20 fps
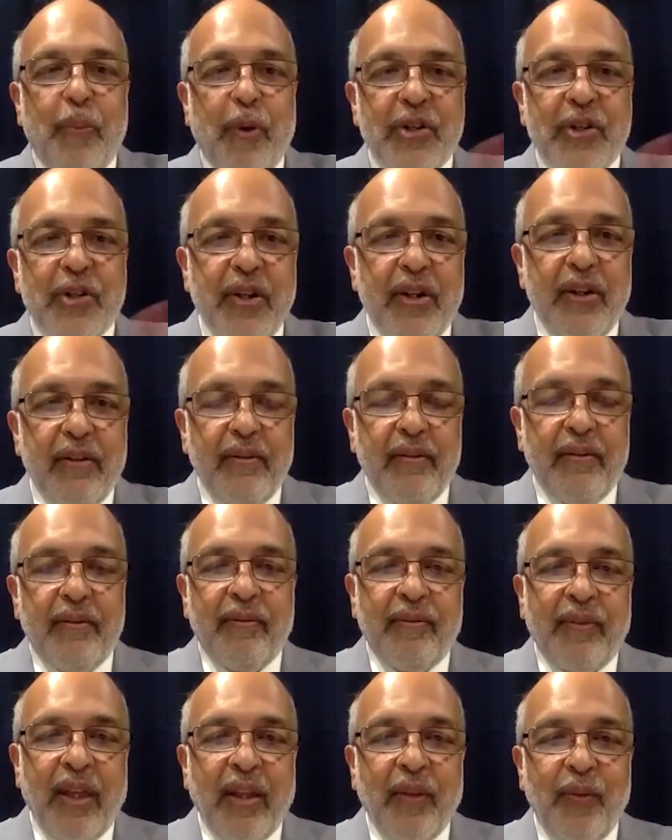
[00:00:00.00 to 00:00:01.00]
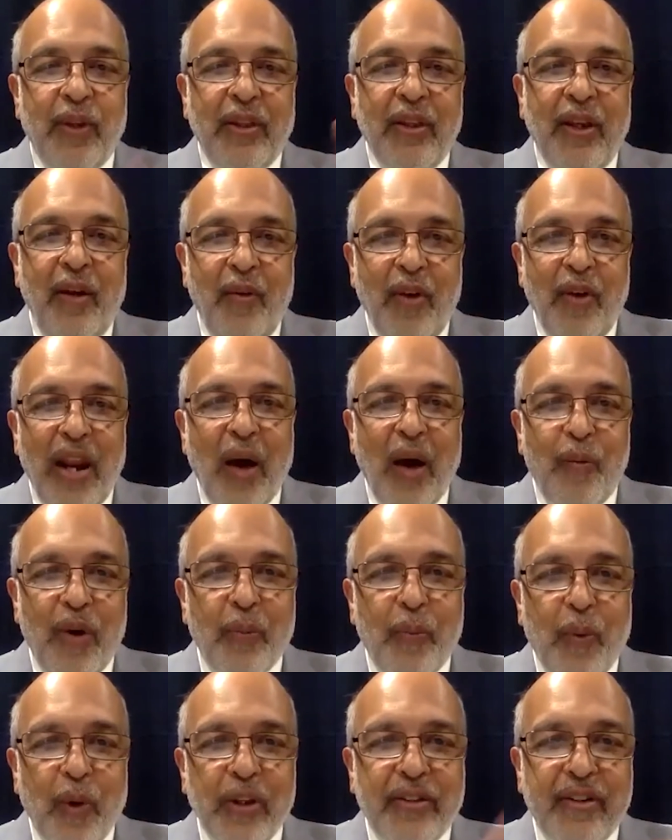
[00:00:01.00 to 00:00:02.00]
person? Then yes. He will have
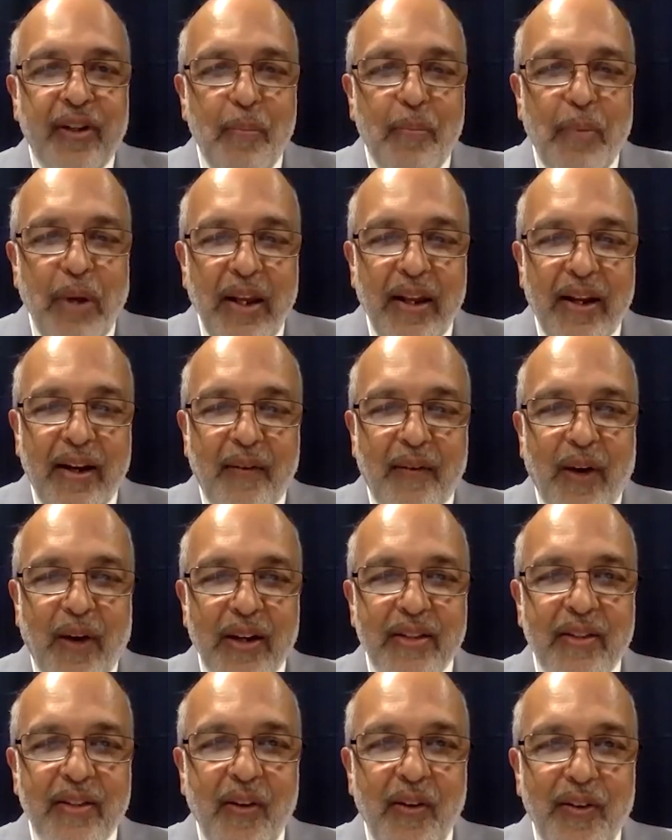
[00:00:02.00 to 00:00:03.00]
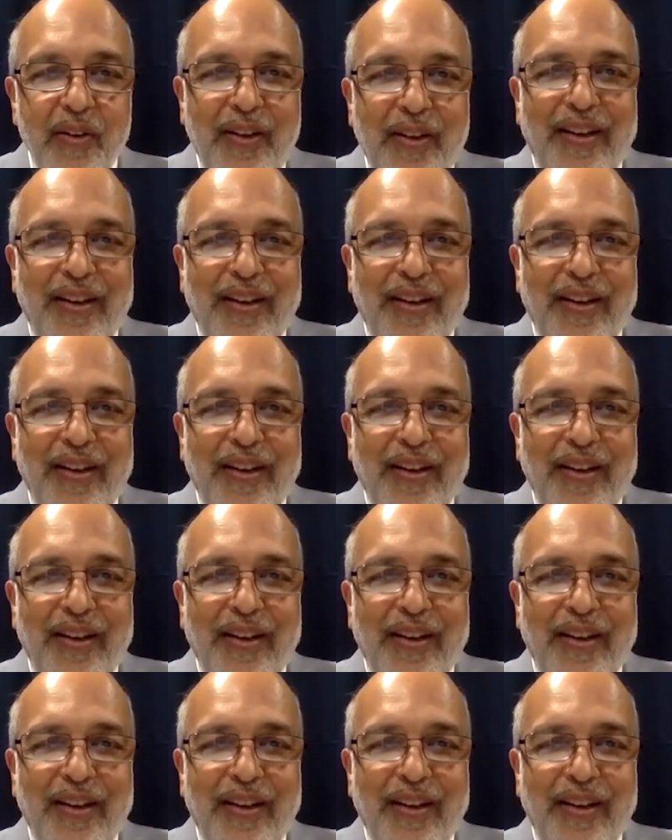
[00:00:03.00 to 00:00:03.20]
1.3 billion advice, no?